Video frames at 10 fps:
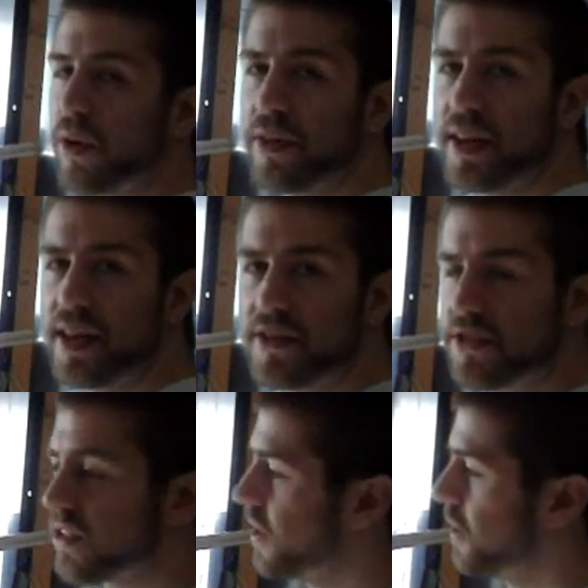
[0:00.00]
you're on
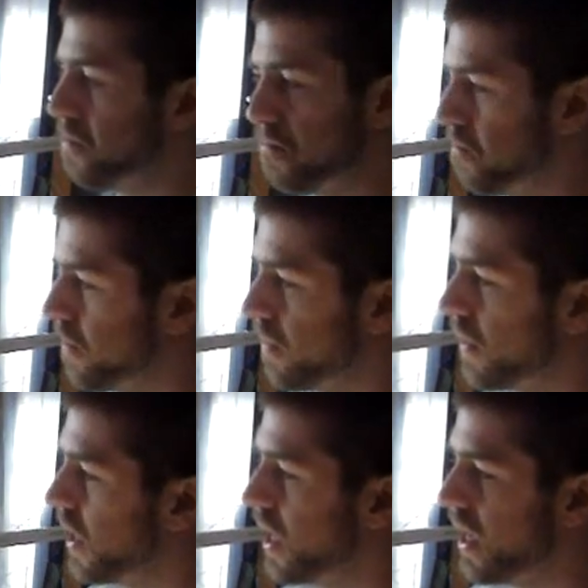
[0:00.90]
this,
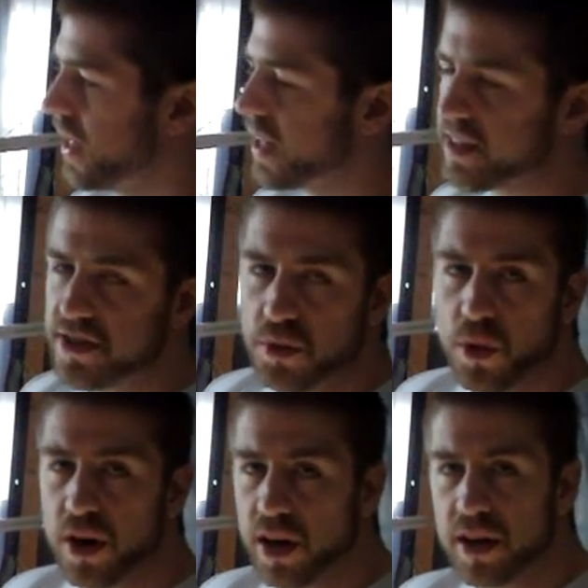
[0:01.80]
that doesn't
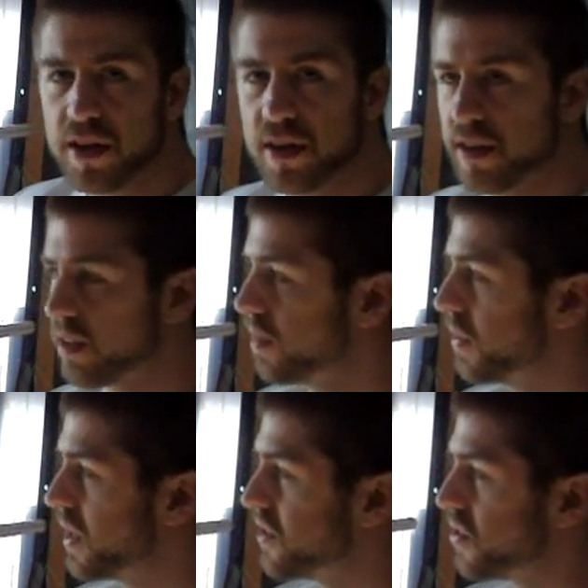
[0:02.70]
work
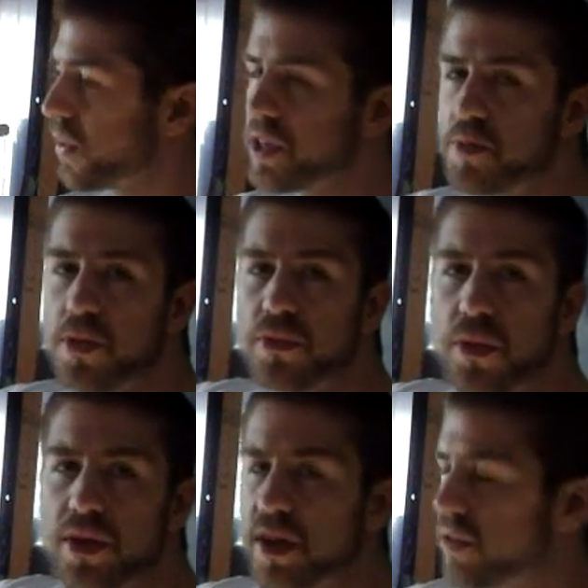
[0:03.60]
because the rings move
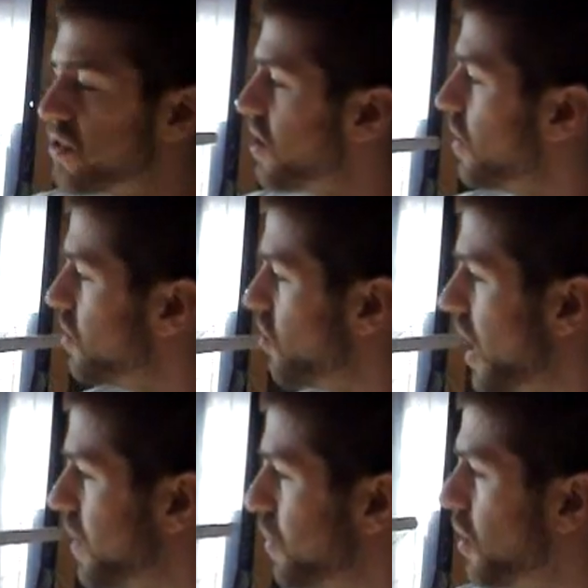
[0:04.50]
with you. So you
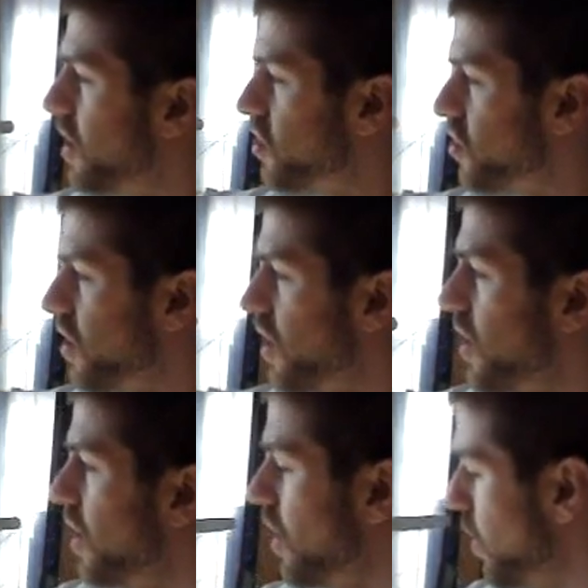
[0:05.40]
try and push,
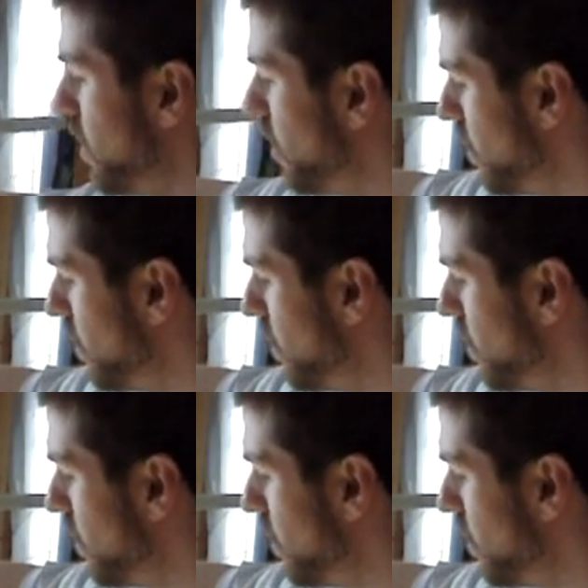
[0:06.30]
well,